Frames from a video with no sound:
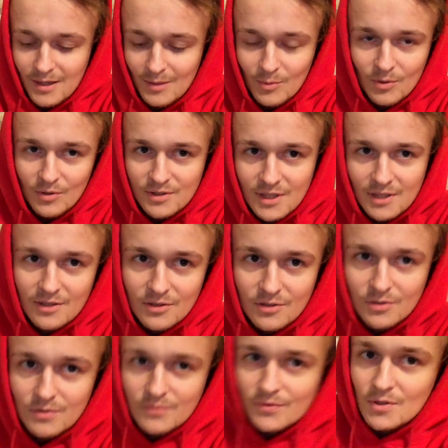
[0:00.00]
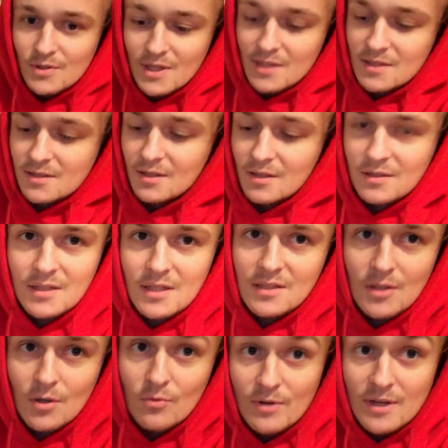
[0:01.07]
I'm not sounding too enthusiastic because
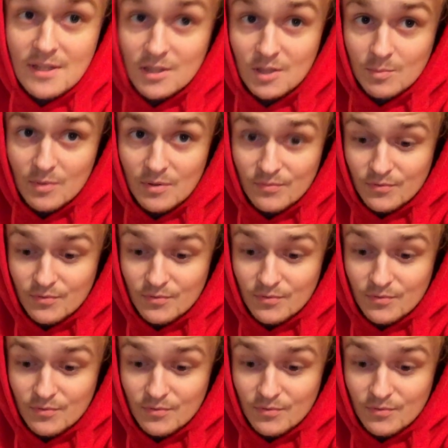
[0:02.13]
there's no reason to be